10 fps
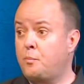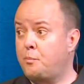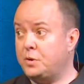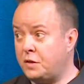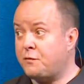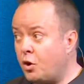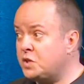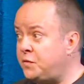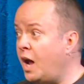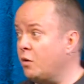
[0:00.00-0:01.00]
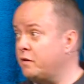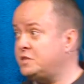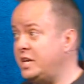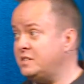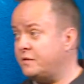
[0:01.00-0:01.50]
But the first followers
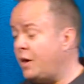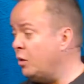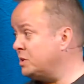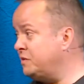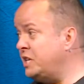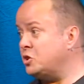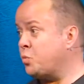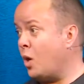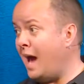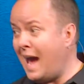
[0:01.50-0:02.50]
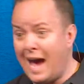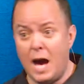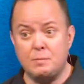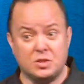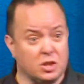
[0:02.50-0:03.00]
of Jesus were
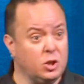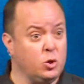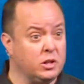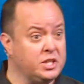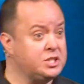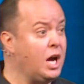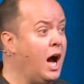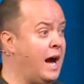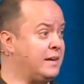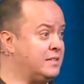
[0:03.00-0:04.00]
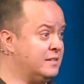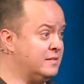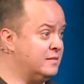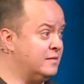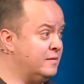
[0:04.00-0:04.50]
absolutely shocked.
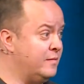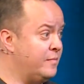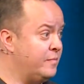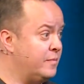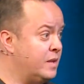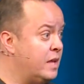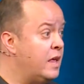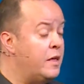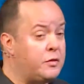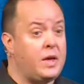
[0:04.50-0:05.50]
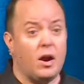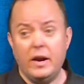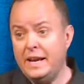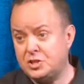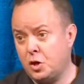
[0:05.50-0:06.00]
Their
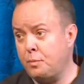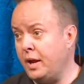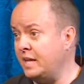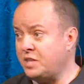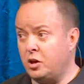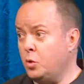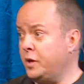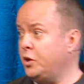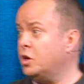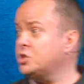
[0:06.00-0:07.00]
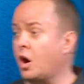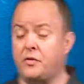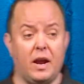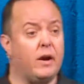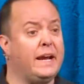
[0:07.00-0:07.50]
Easter plans, I don't know what yours are,
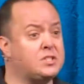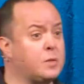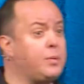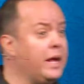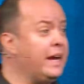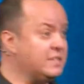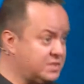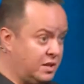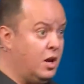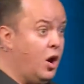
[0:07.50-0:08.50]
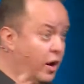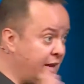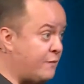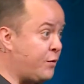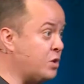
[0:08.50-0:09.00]
their Easter plans on
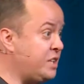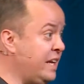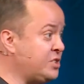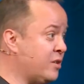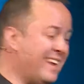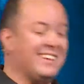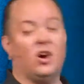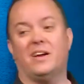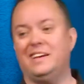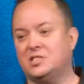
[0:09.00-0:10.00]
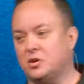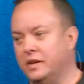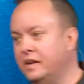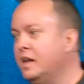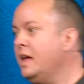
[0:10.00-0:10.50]
that first Easter, they didn't call it Easter
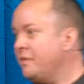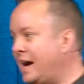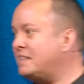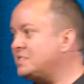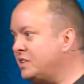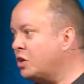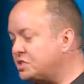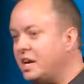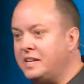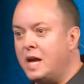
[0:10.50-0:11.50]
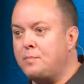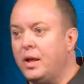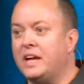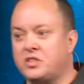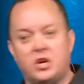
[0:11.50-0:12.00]
then, that's their Sunday
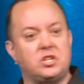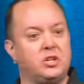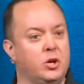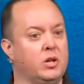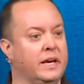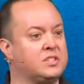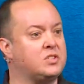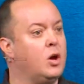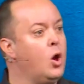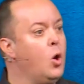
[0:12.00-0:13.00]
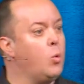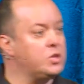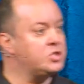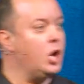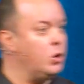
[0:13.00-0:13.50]
plans on their to-do list
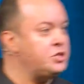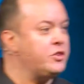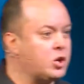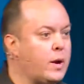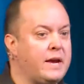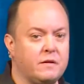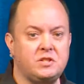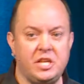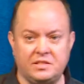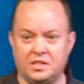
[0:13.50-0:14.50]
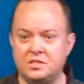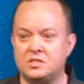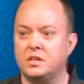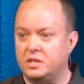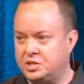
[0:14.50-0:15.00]
was go to the grave of Jesus,
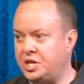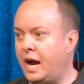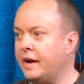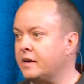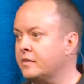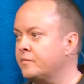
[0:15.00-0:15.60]
check,